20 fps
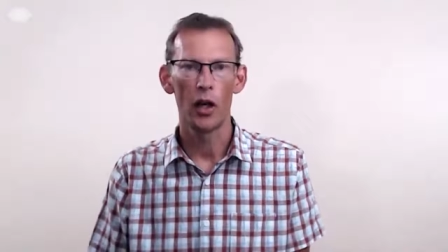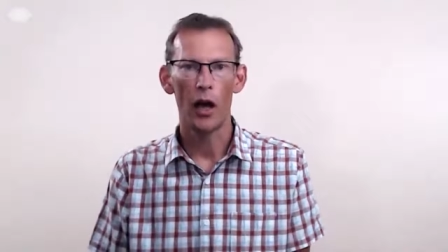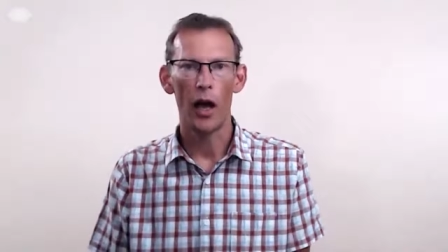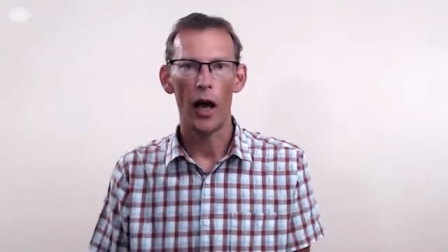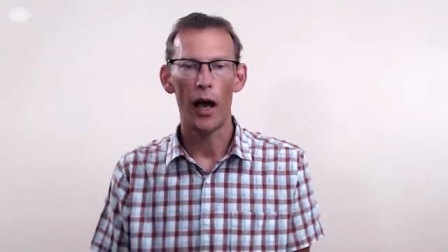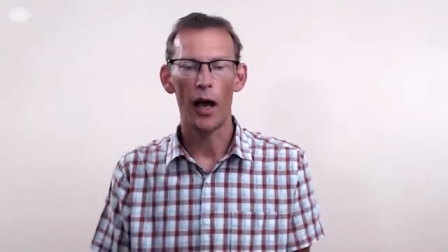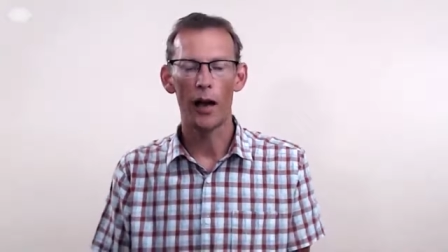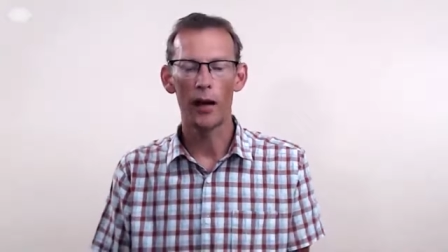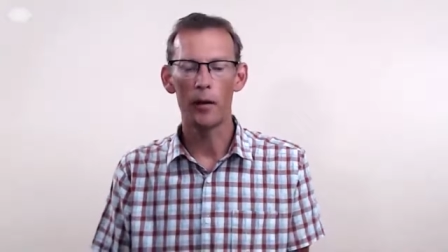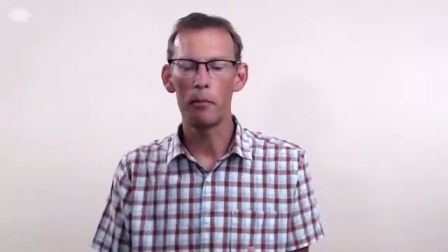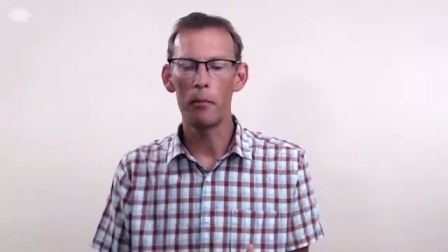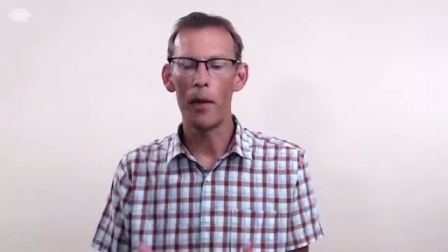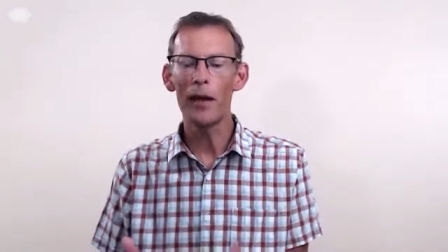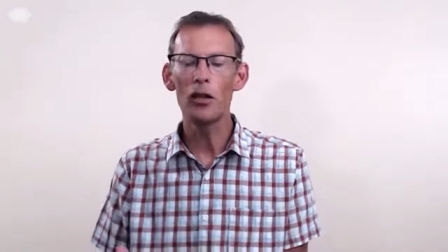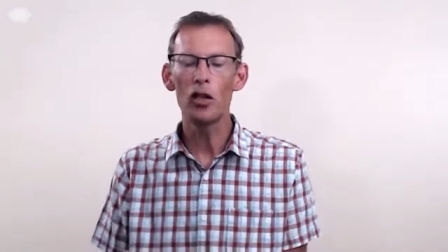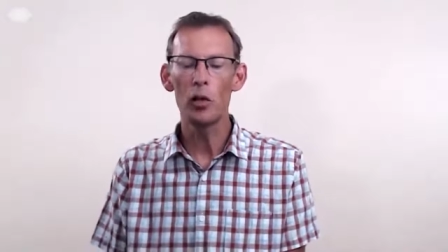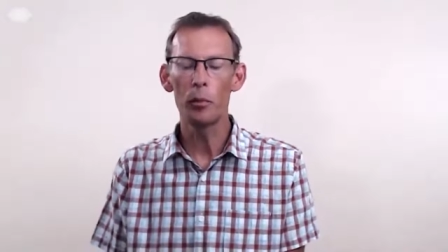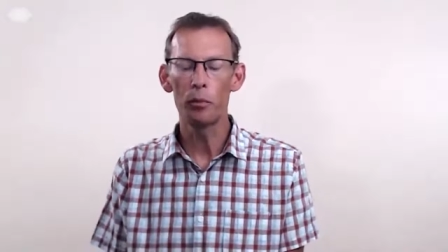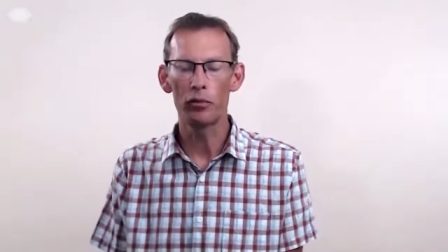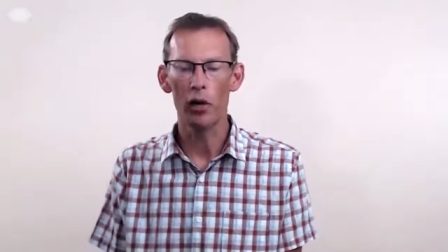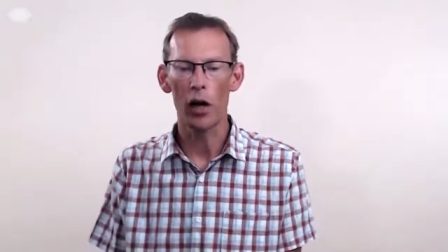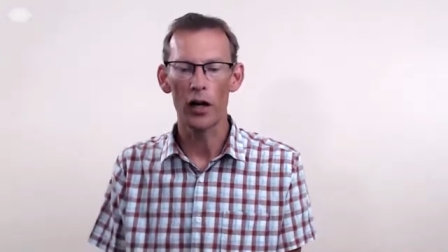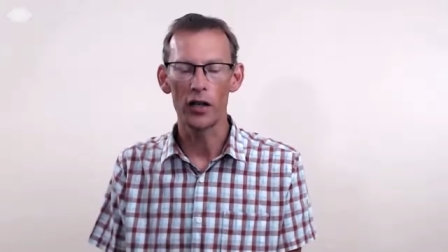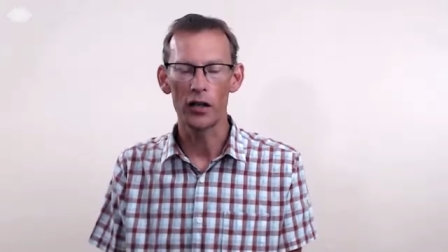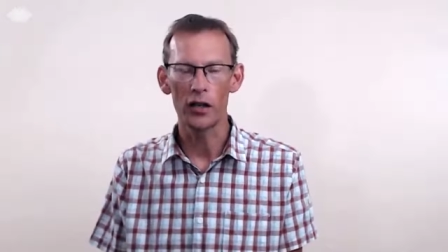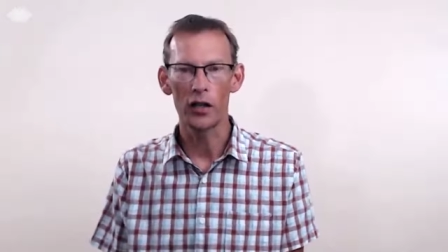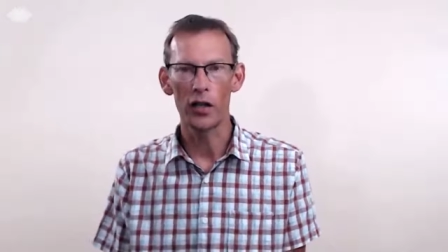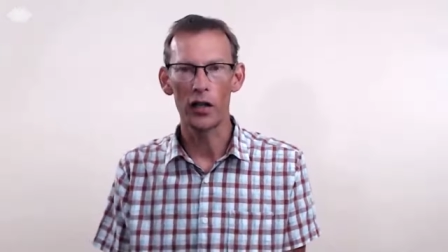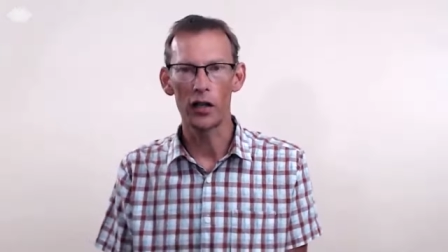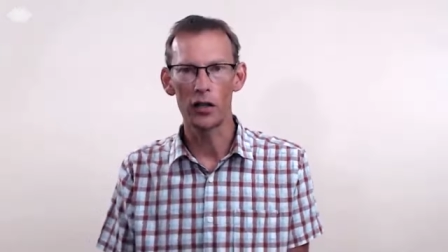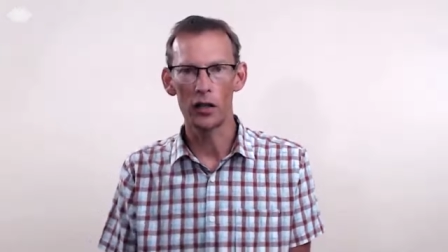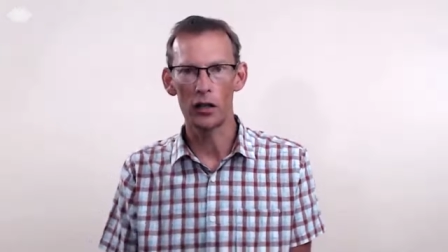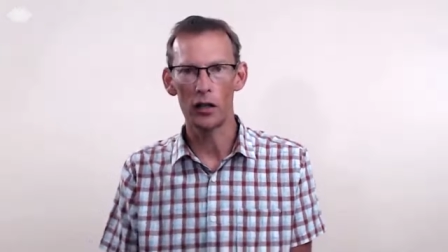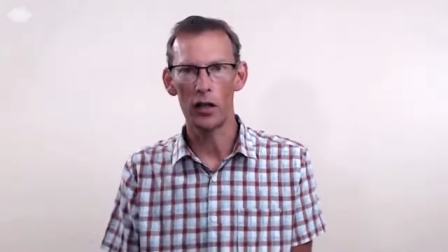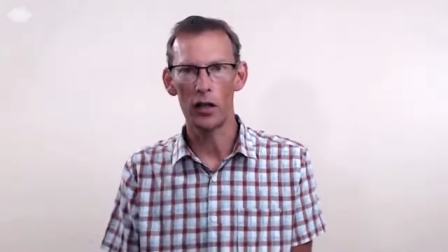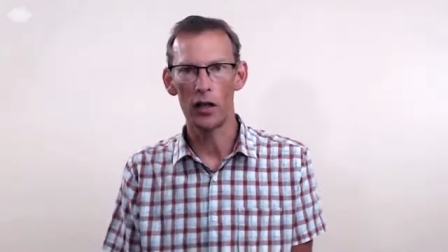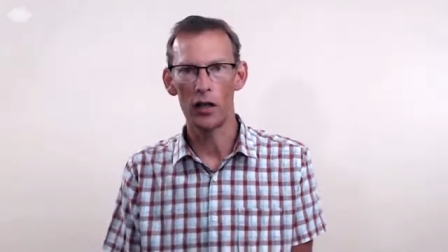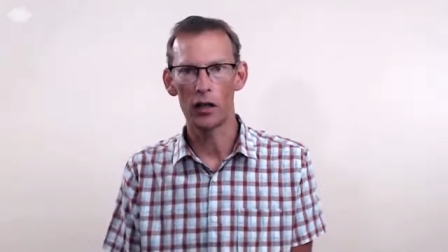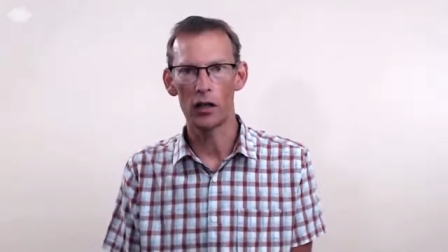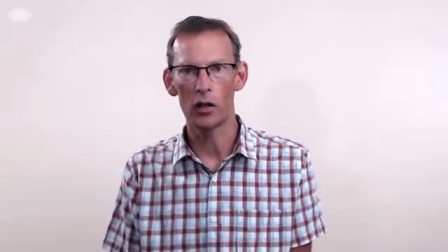And menu pricing is,
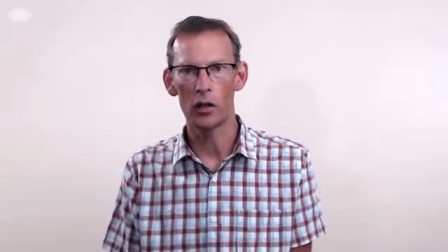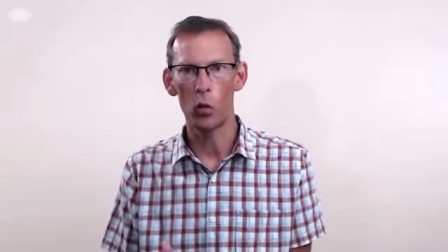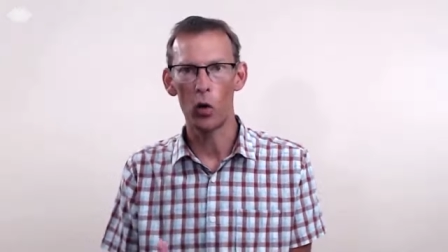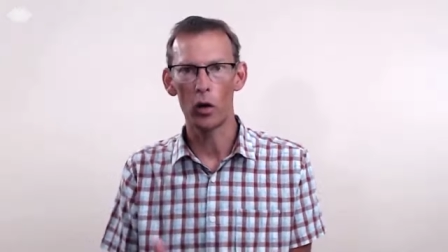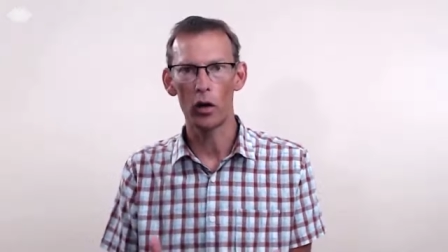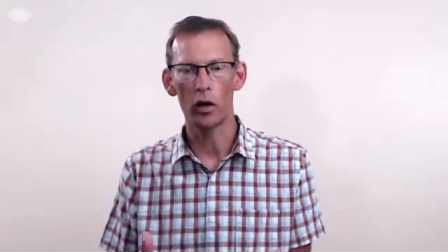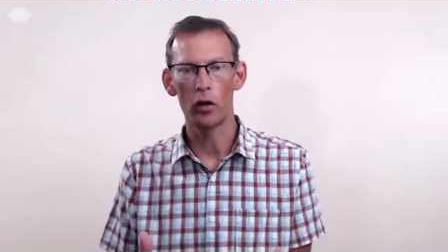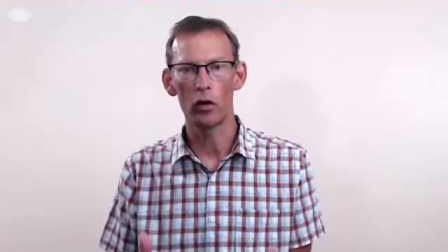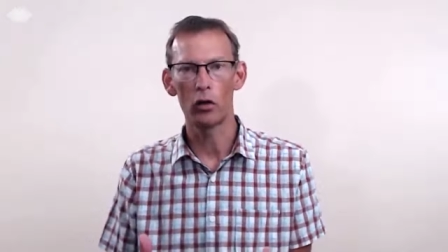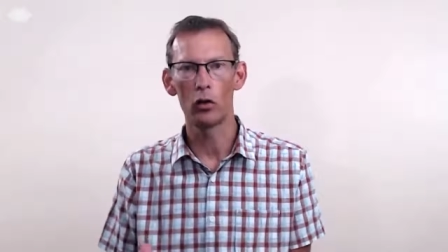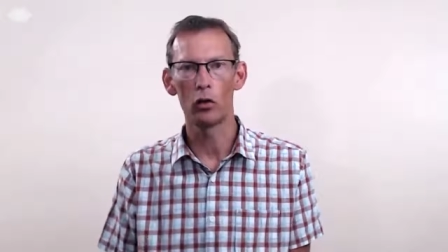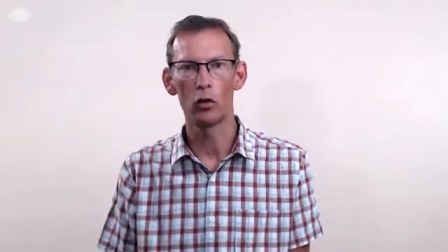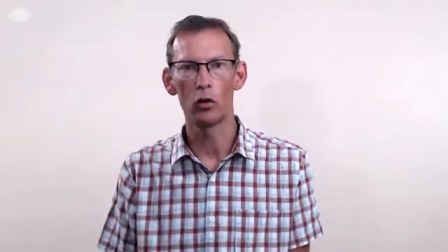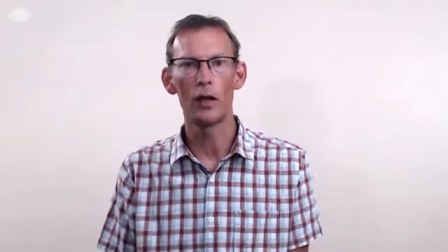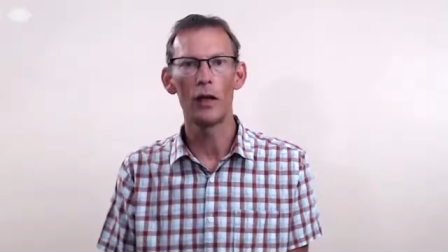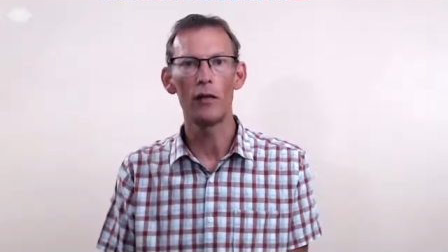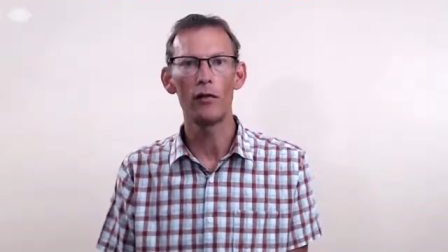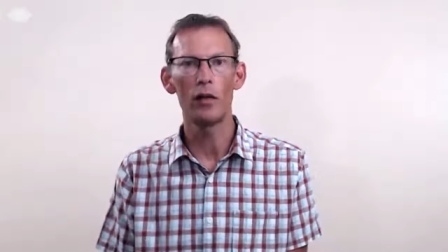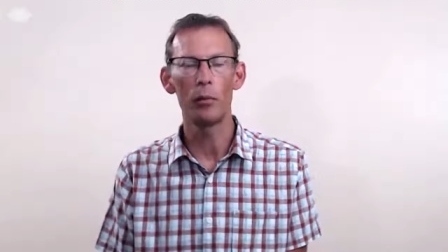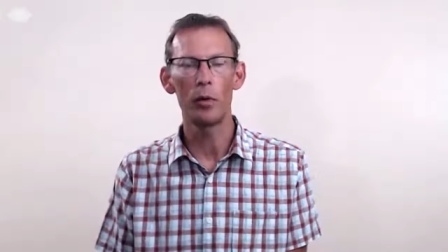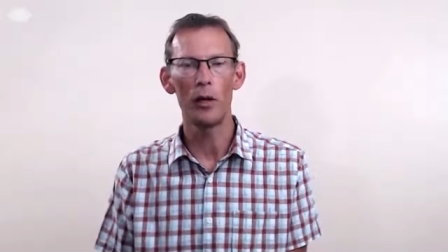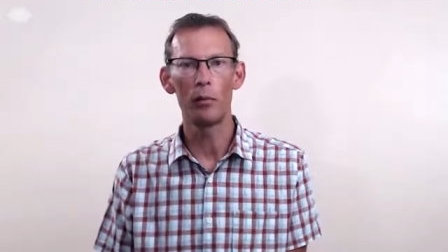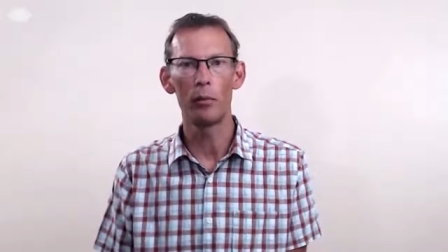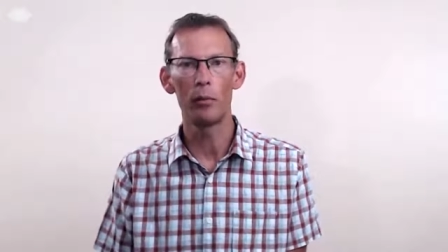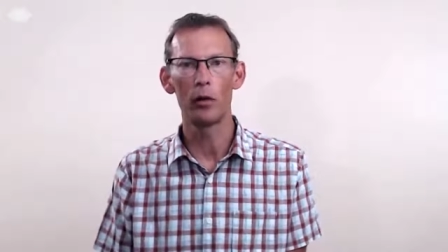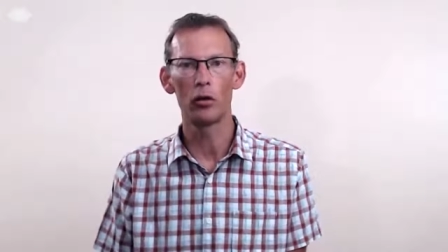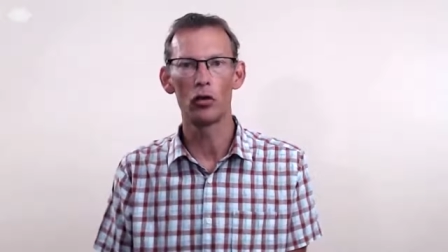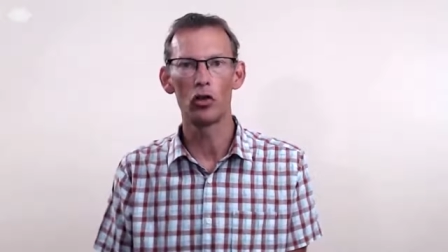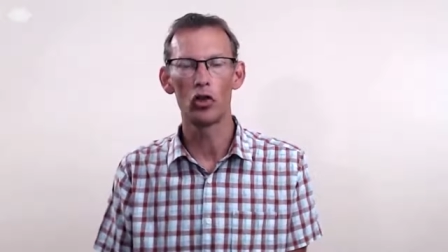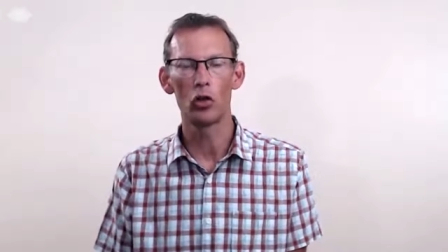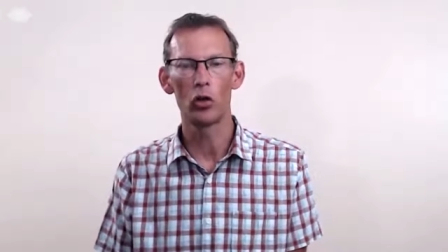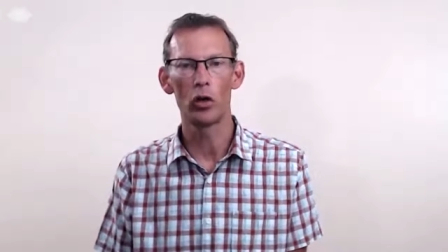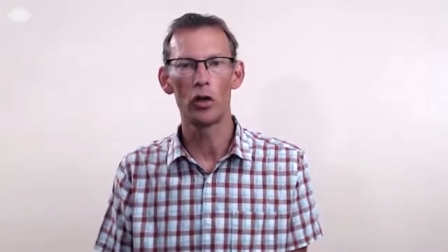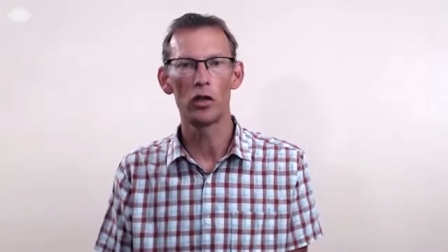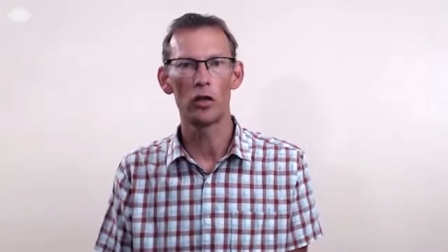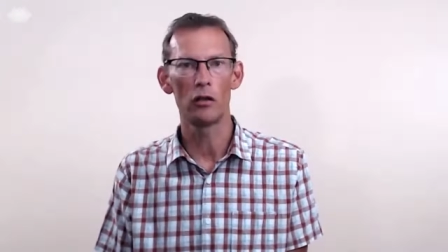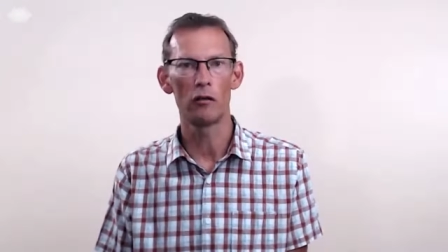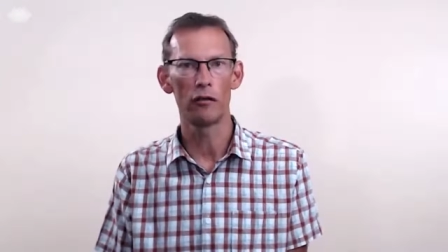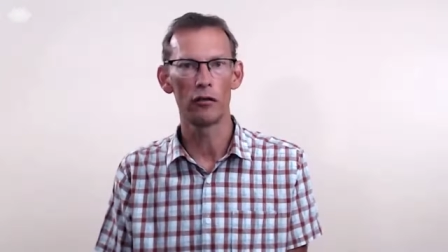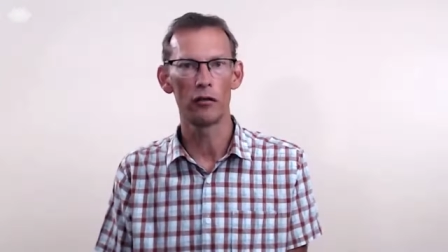is what I call giving people a choice
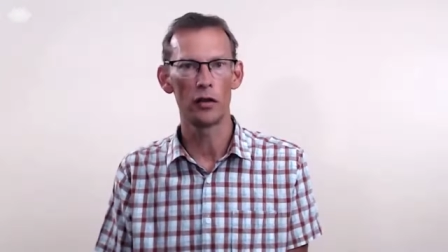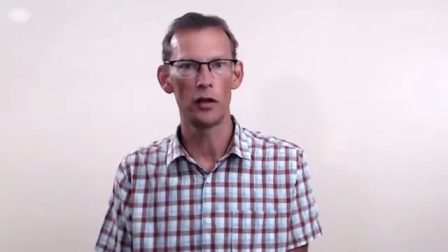of